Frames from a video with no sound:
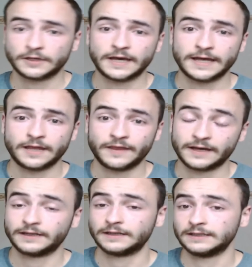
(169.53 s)

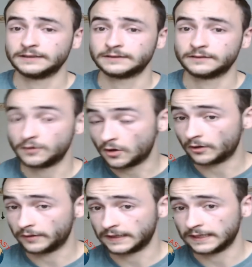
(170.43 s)
That is
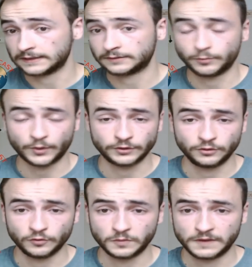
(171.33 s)
not the case, but
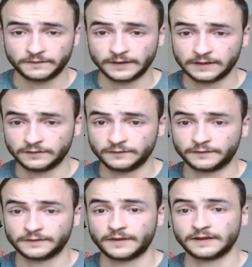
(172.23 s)
you would be forgiven
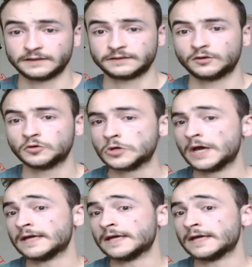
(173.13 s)
for thinking so.